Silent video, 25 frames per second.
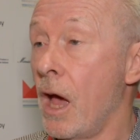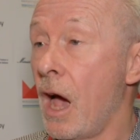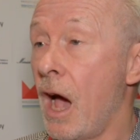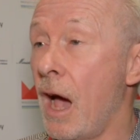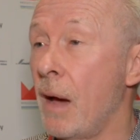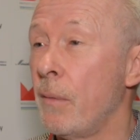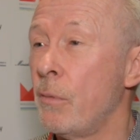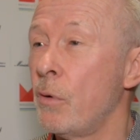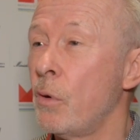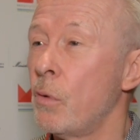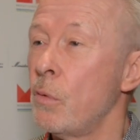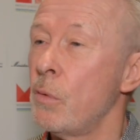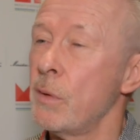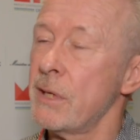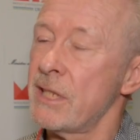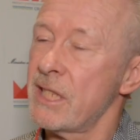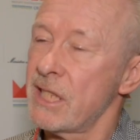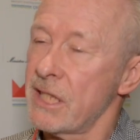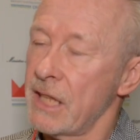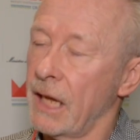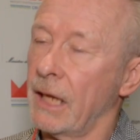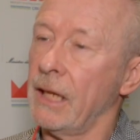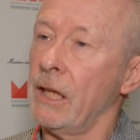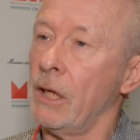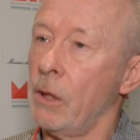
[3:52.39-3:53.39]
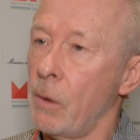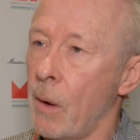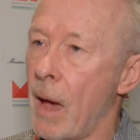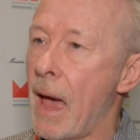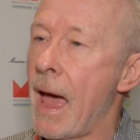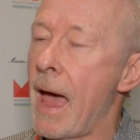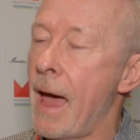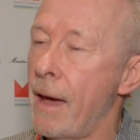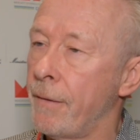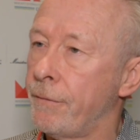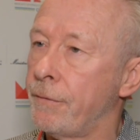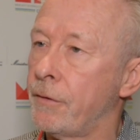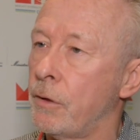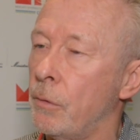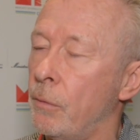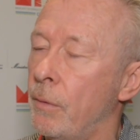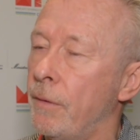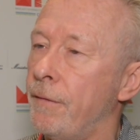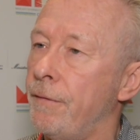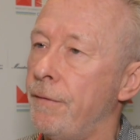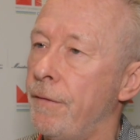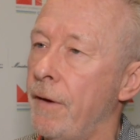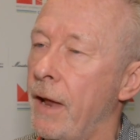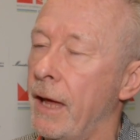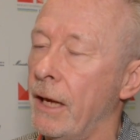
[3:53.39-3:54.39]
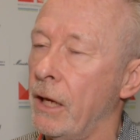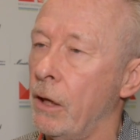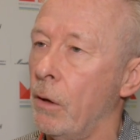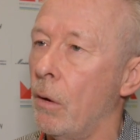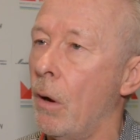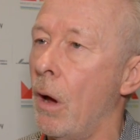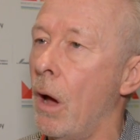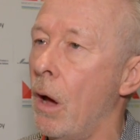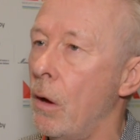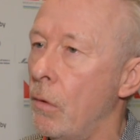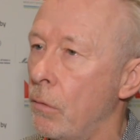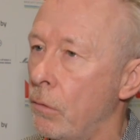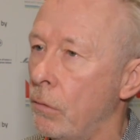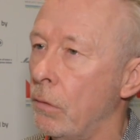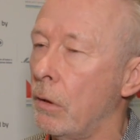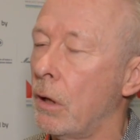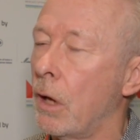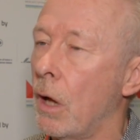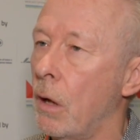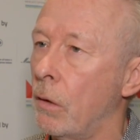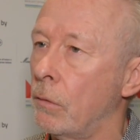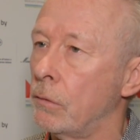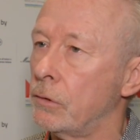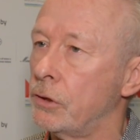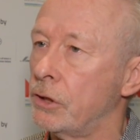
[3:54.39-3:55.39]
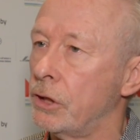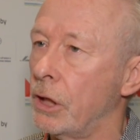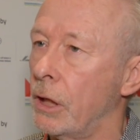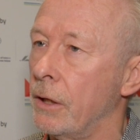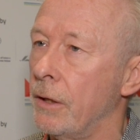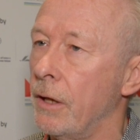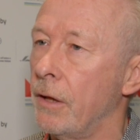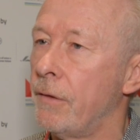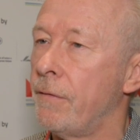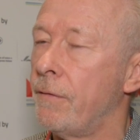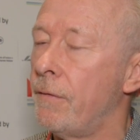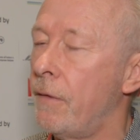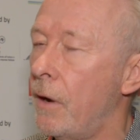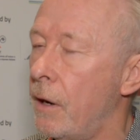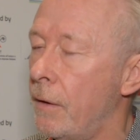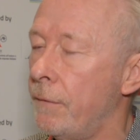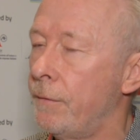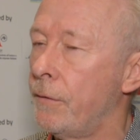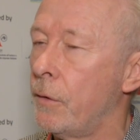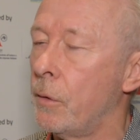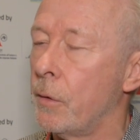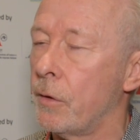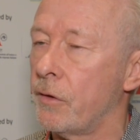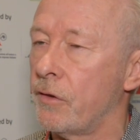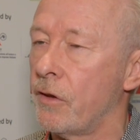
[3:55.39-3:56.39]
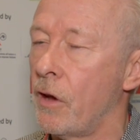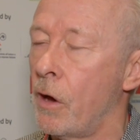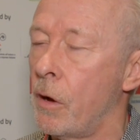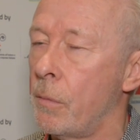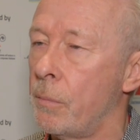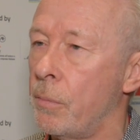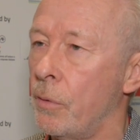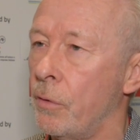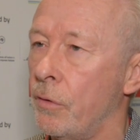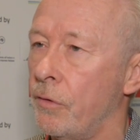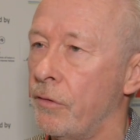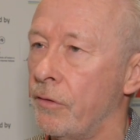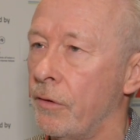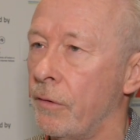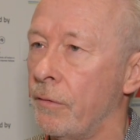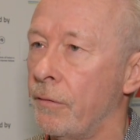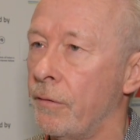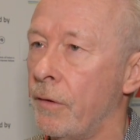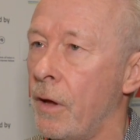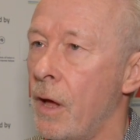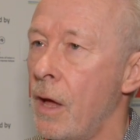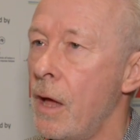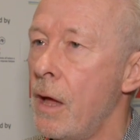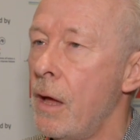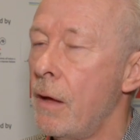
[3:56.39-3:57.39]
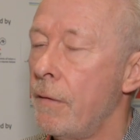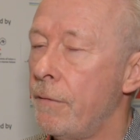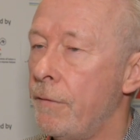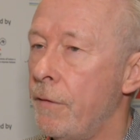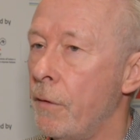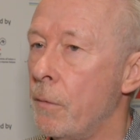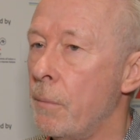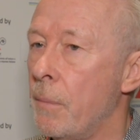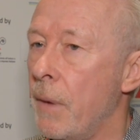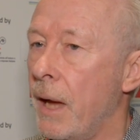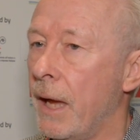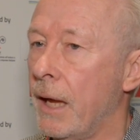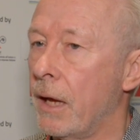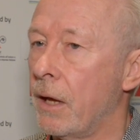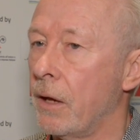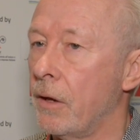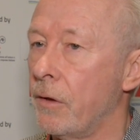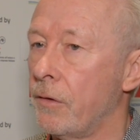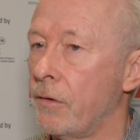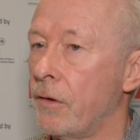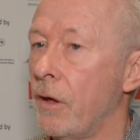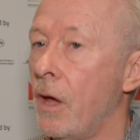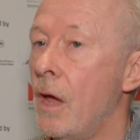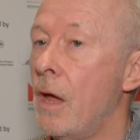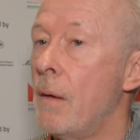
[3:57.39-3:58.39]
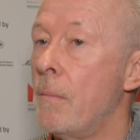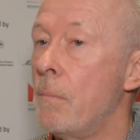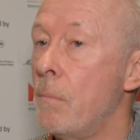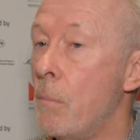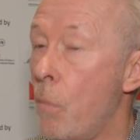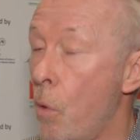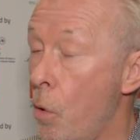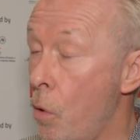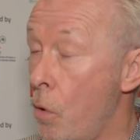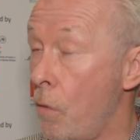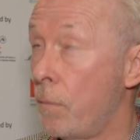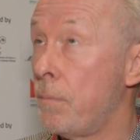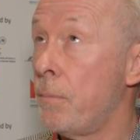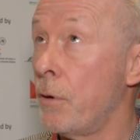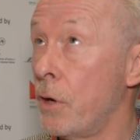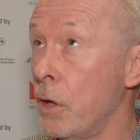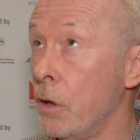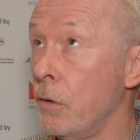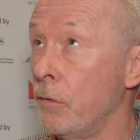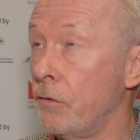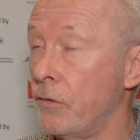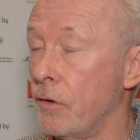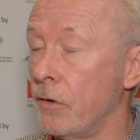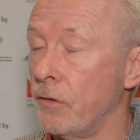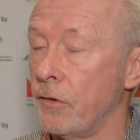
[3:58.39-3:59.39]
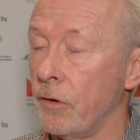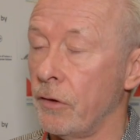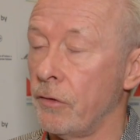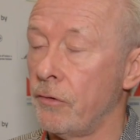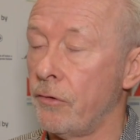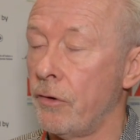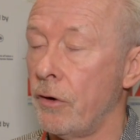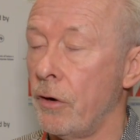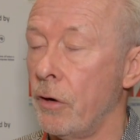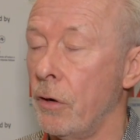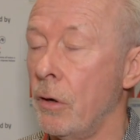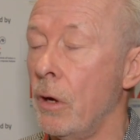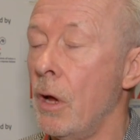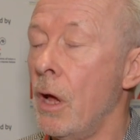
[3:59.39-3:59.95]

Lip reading: I would always think you have to reflect your own culture. There's very few examples of filmmakers, more producers, it's true,